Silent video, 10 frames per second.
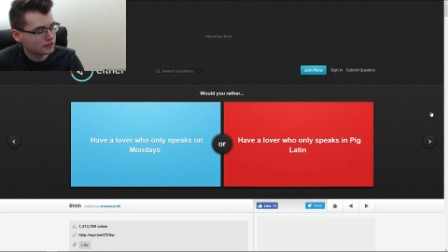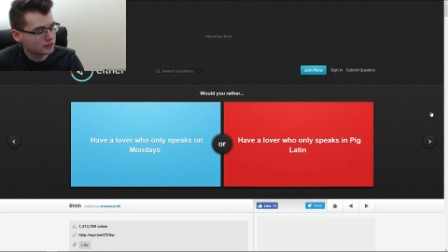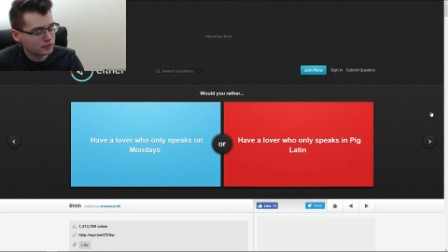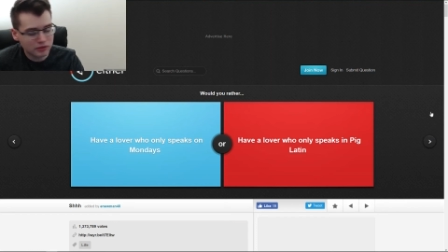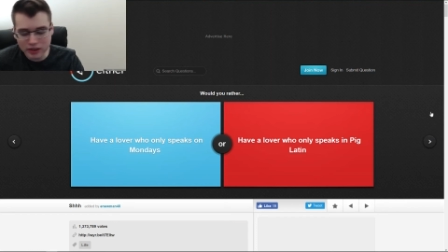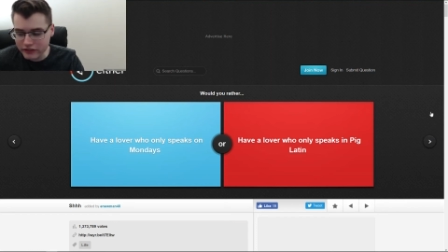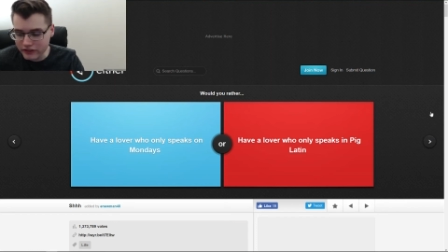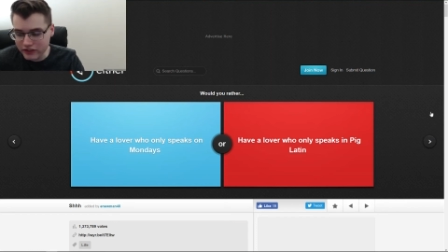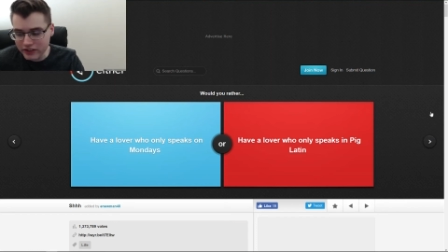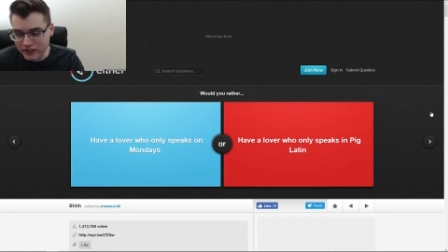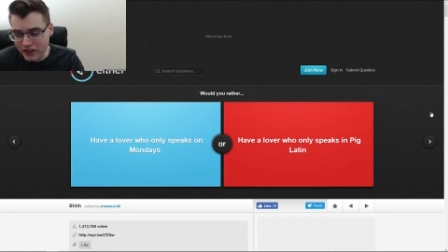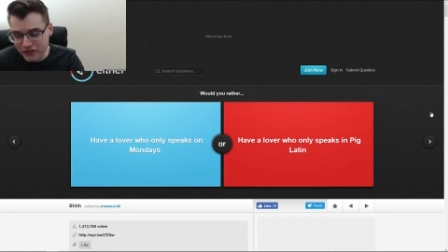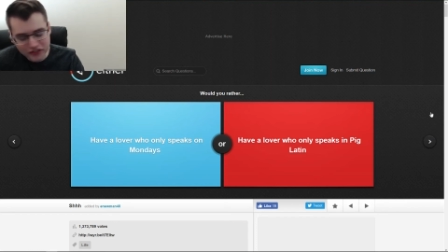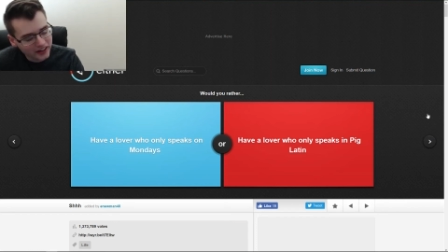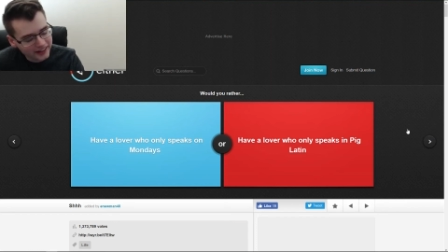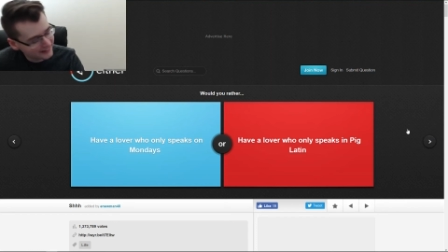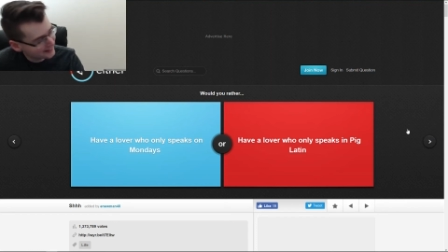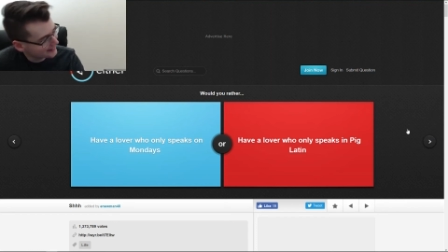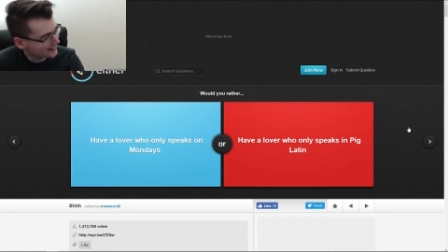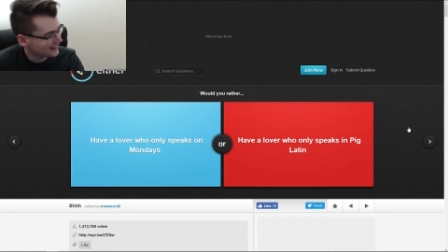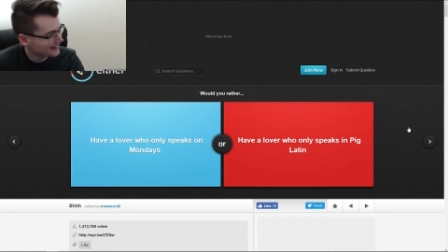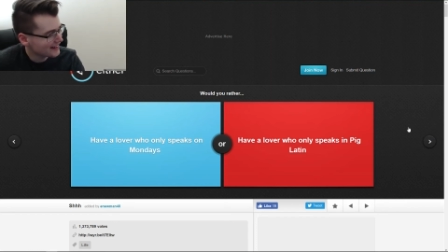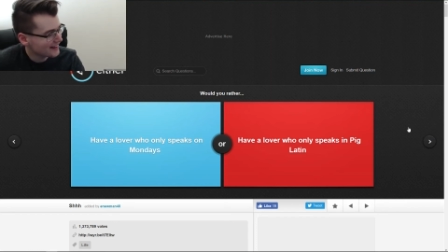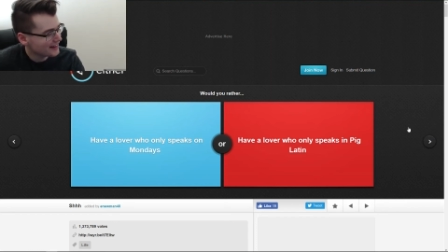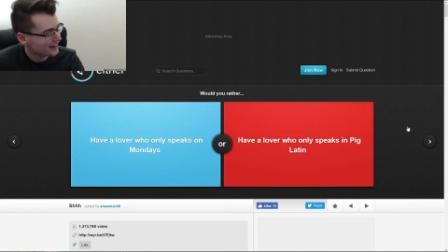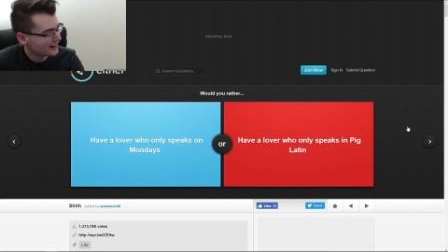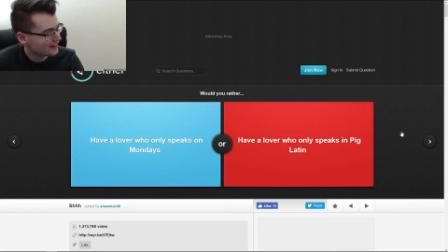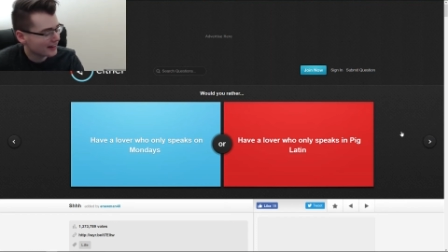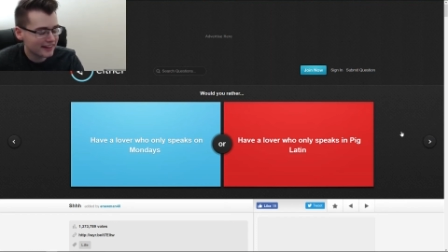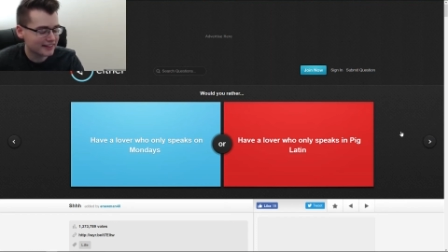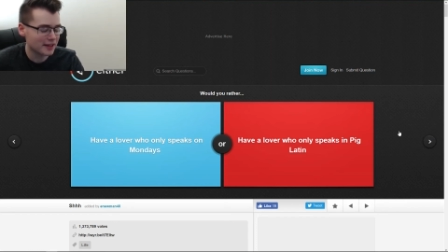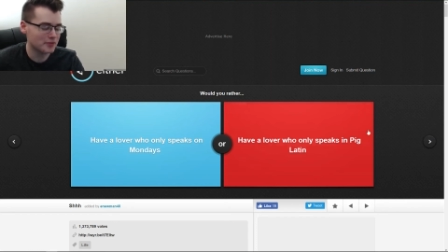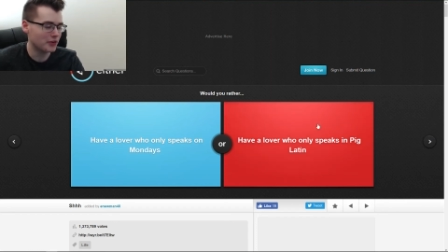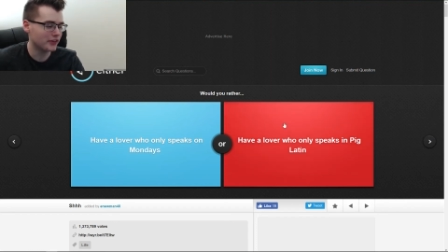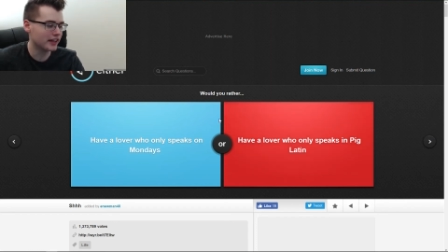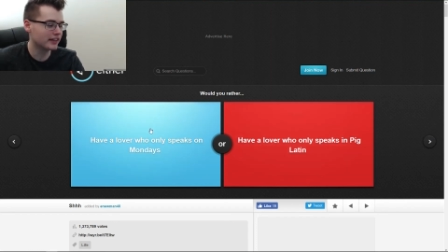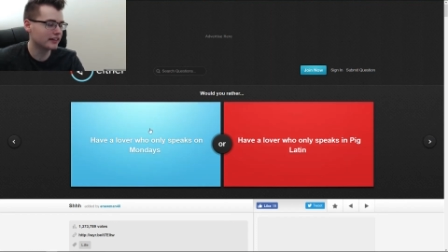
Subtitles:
What's the difference? I gotta stop doing that.